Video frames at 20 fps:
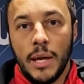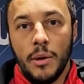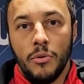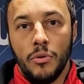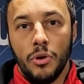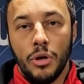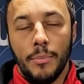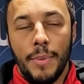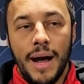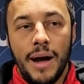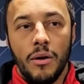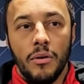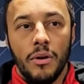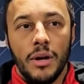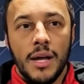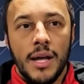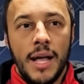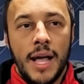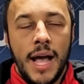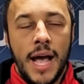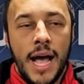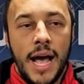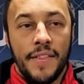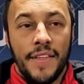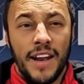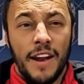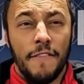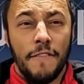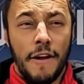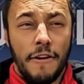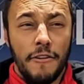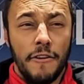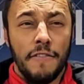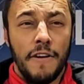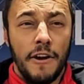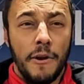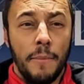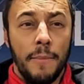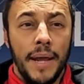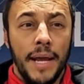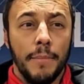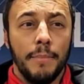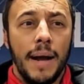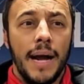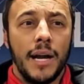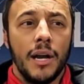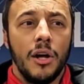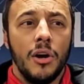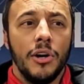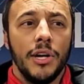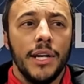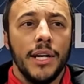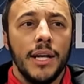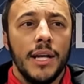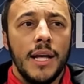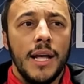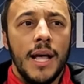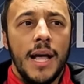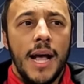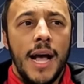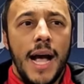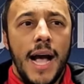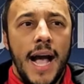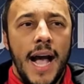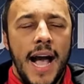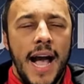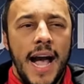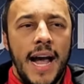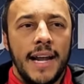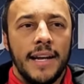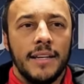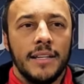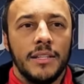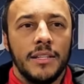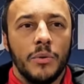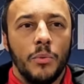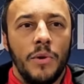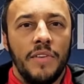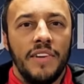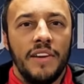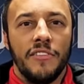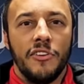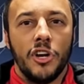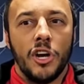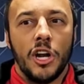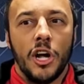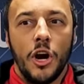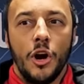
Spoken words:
they were all about. They had a very, very big back line. And we've either got to